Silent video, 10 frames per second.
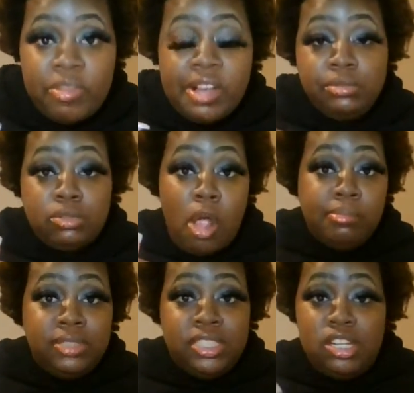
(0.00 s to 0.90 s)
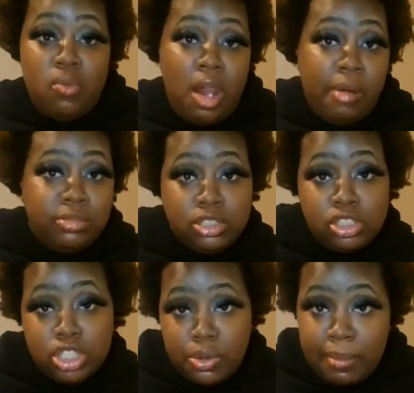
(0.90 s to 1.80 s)
You know, I'm ready to do what I want
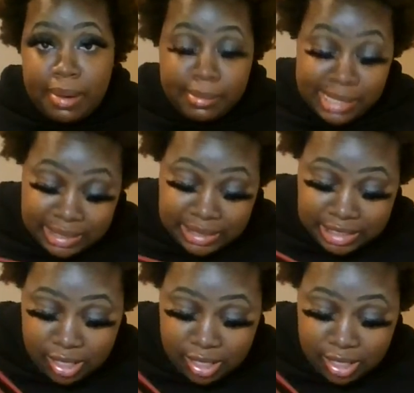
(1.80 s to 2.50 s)
to do with my money.